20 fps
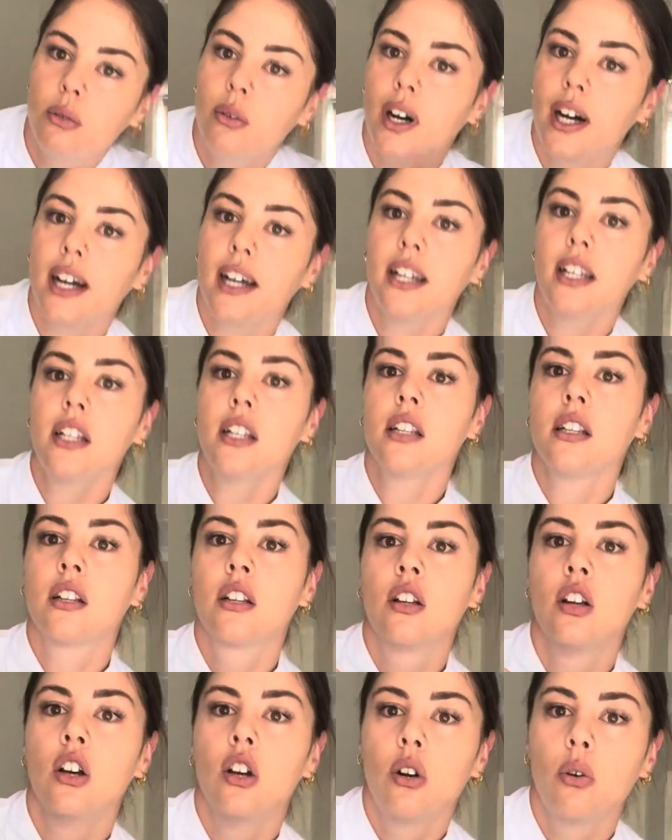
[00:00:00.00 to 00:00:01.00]
one,
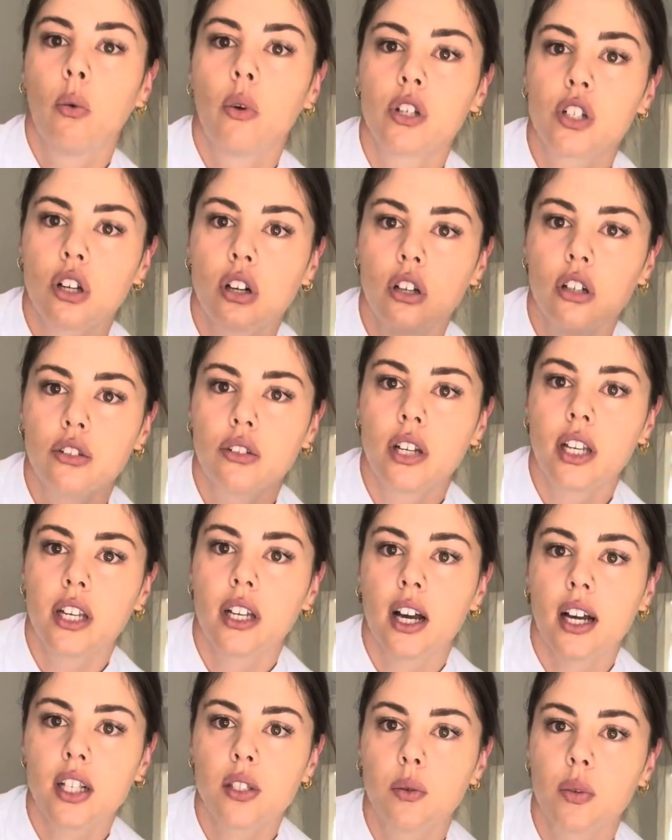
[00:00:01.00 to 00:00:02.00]
which goes really
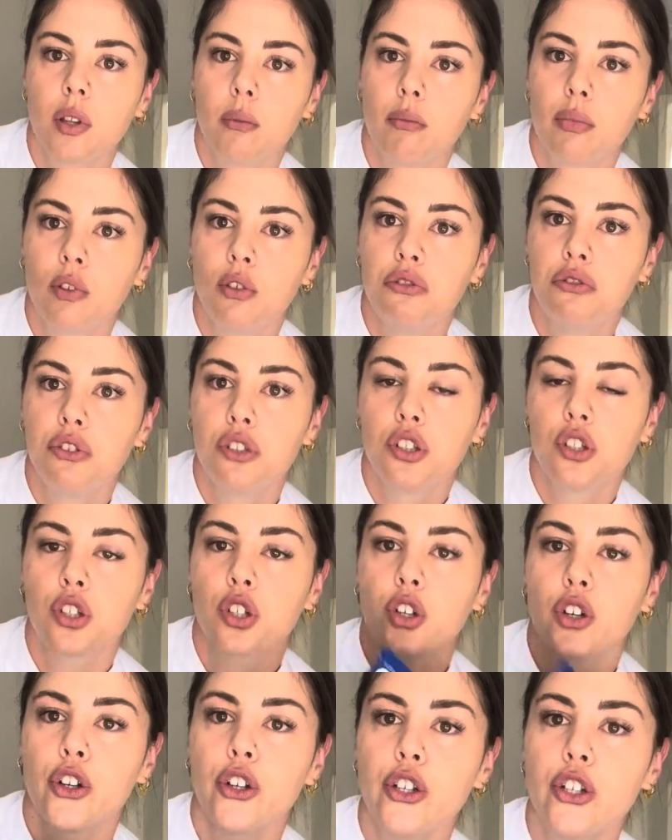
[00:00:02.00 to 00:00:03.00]
nice with the blue
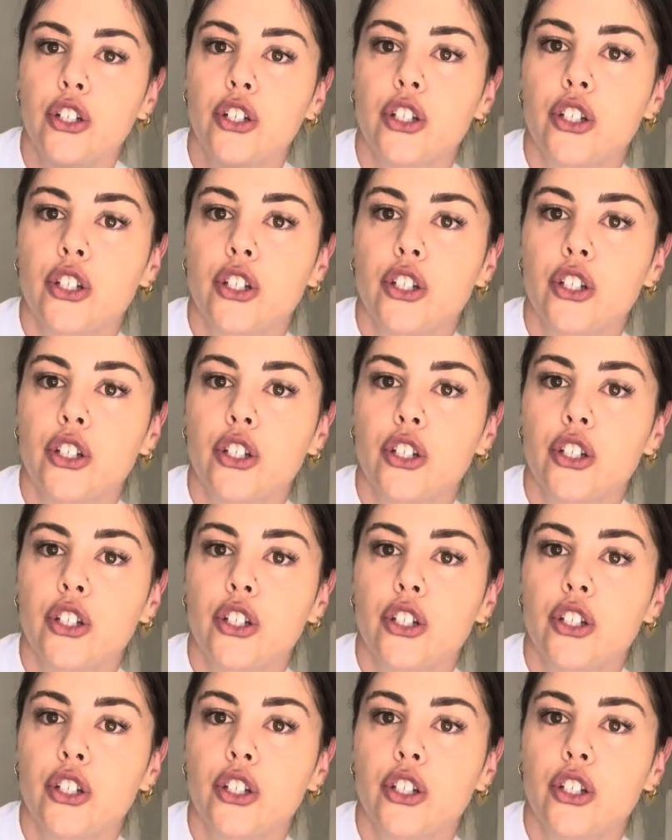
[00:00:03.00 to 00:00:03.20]
skirt.